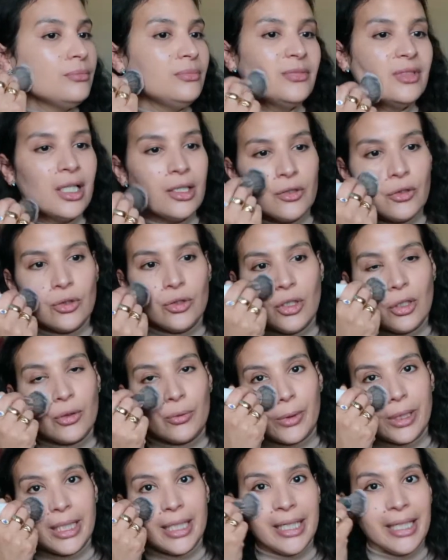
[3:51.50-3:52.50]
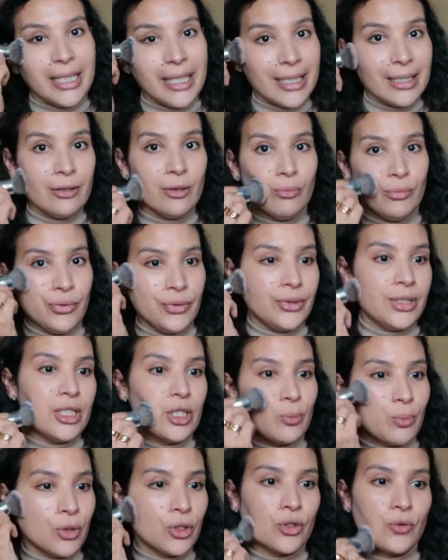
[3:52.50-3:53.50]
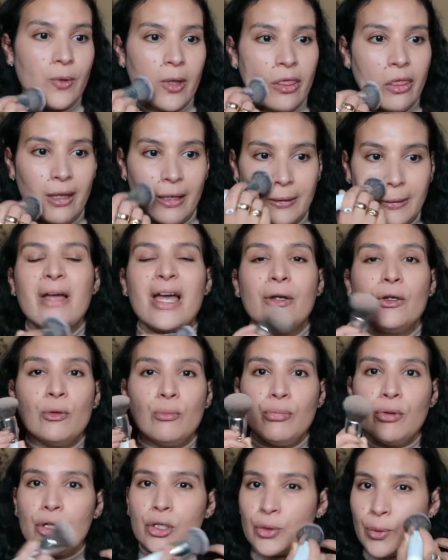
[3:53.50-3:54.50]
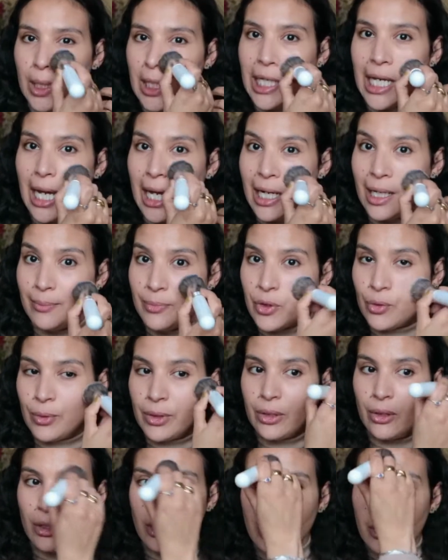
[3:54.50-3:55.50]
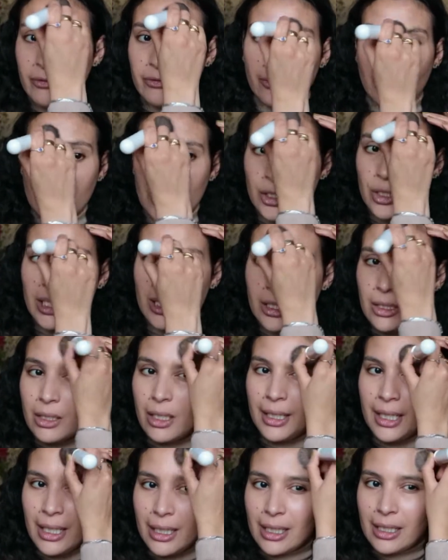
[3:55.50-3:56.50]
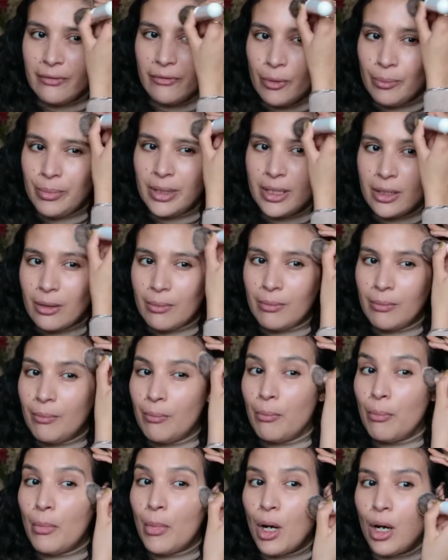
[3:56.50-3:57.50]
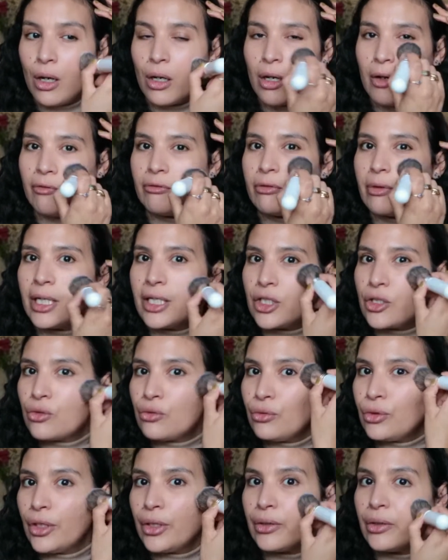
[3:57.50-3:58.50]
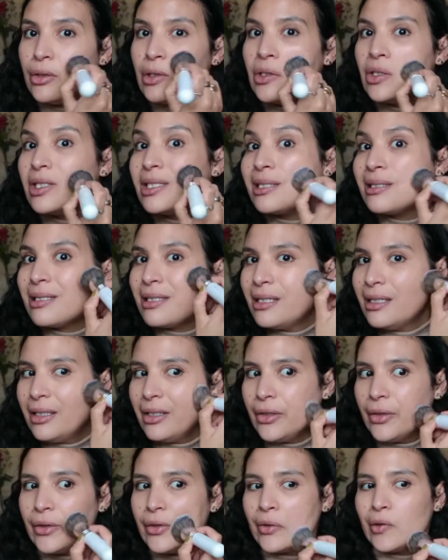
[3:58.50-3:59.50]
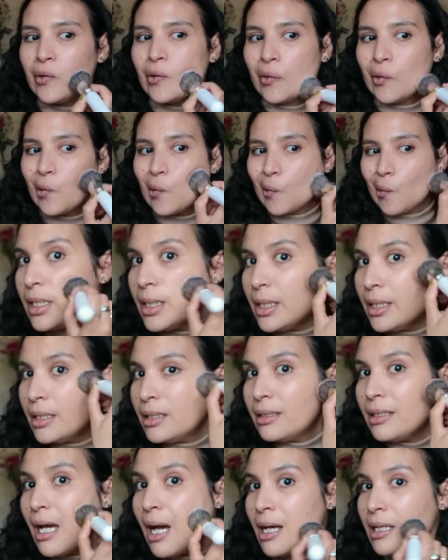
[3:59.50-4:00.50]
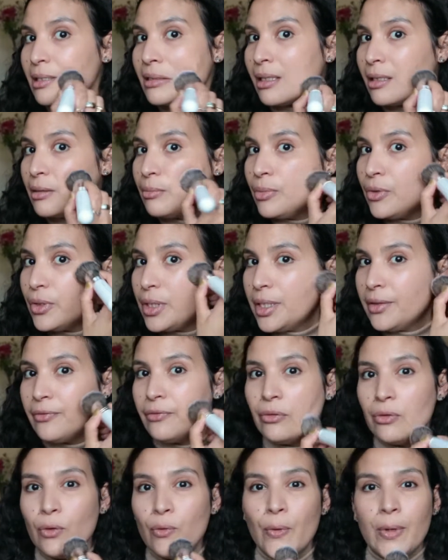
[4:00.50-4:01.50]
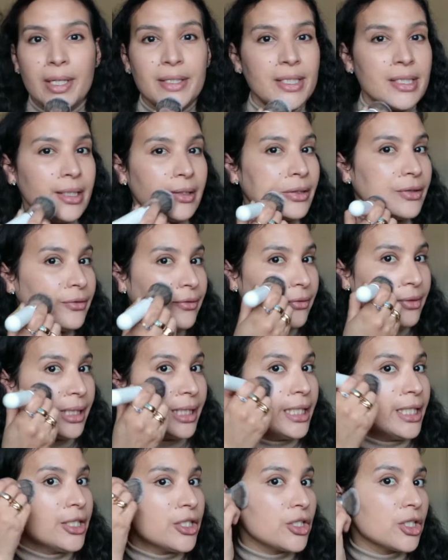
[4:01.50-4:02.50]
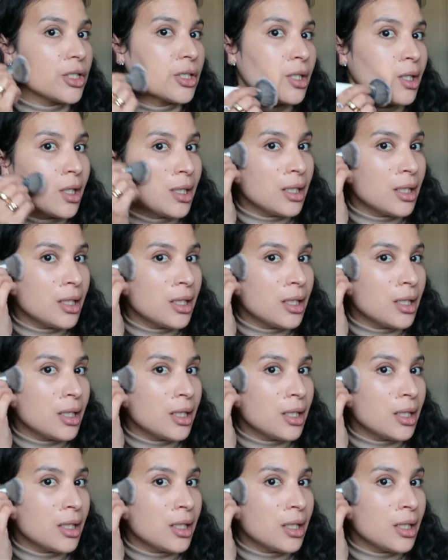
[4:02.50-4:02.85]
that you don't really need a beauty sponge with that. And a brush really helps with the coverage. It's gonna give a bit more coverage to your skin, you know. See, it has that beautiful radiant finish,